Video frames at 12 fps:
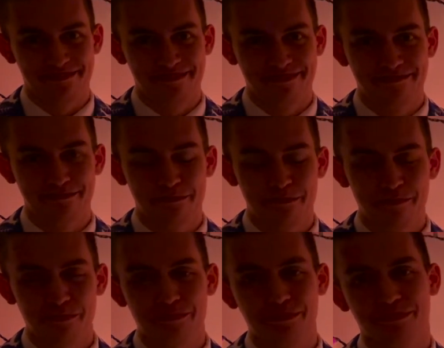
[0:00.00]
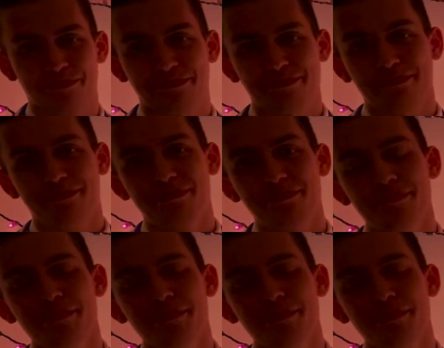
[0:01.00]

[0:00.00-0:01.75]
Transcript: [no speech]